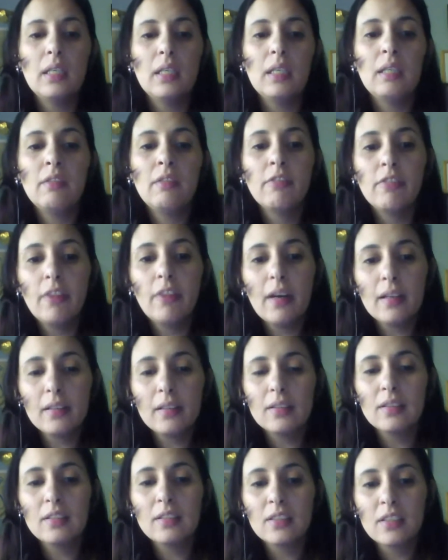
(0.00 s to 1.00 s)
In fact,
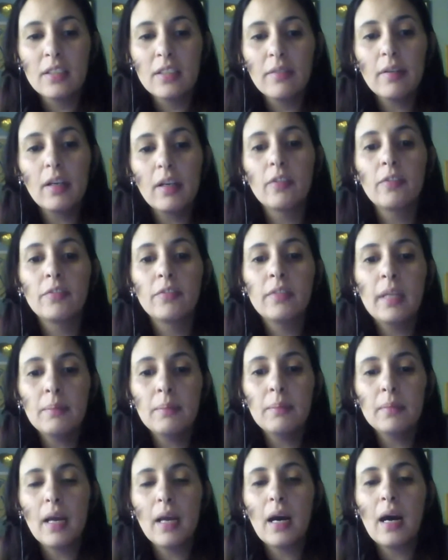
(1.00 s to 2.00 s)
several of them
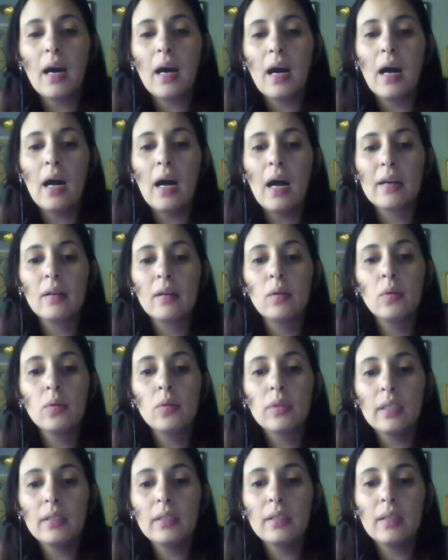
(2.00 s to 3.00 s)
are
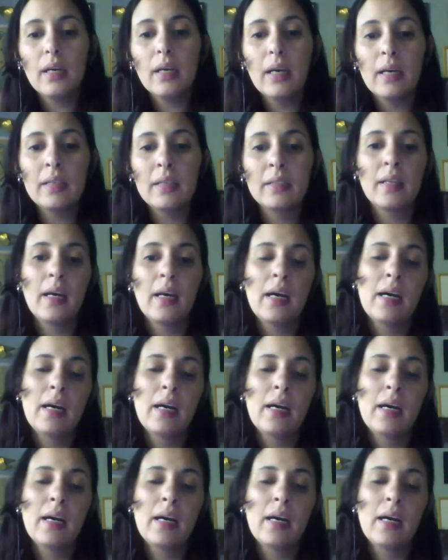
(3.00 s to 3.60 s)
looking at,